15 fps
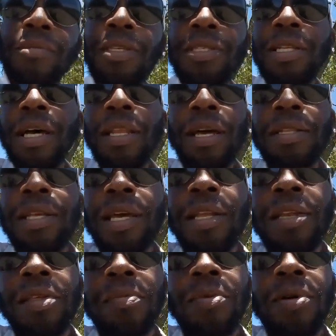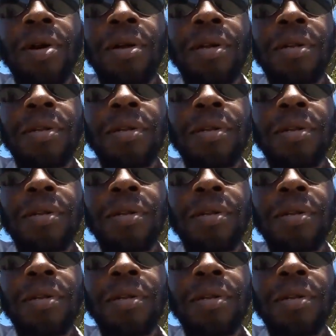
it's not like that anymore.